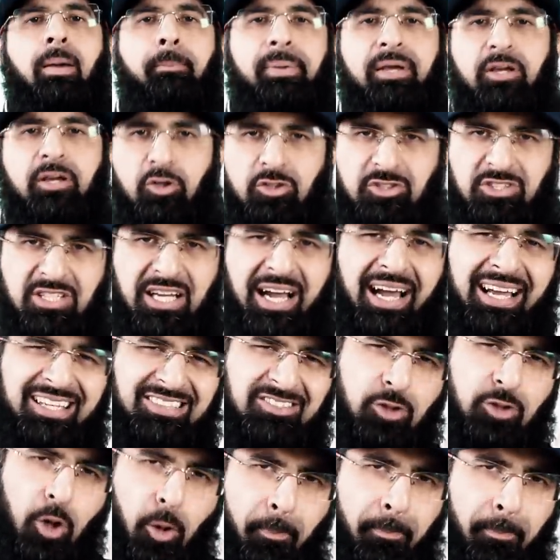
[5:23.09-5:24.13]
Because,
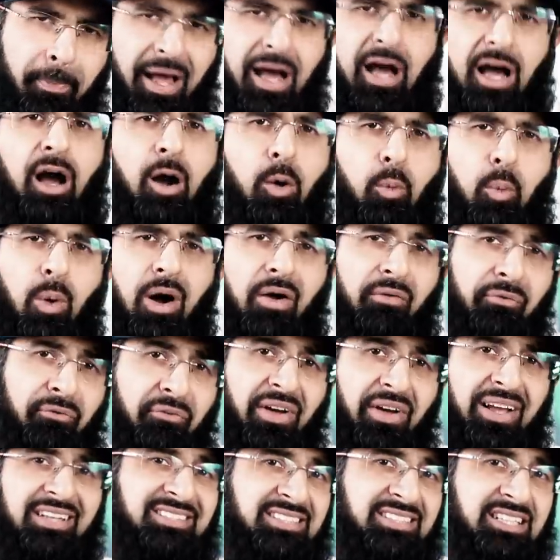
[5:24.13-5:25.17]
guys, no matter what
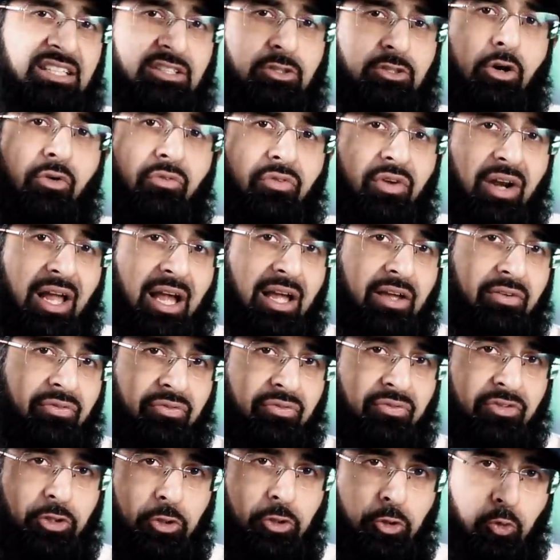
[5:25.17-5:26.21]
facet of
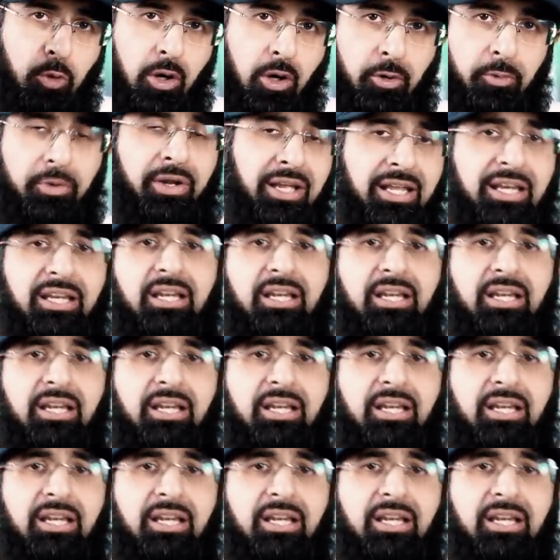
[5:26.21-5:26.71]
life you are